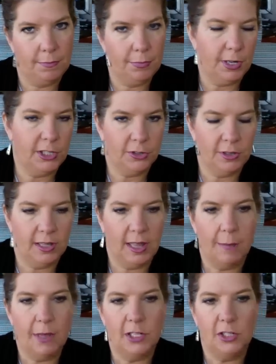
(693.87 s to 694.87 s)
pretty sure
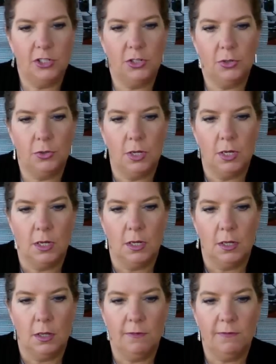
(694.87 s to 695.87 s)
that means you
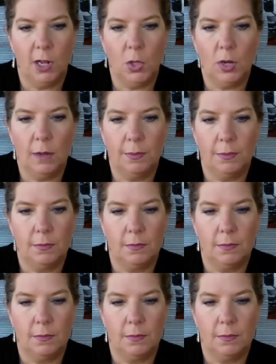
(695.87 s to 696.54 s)
follow up.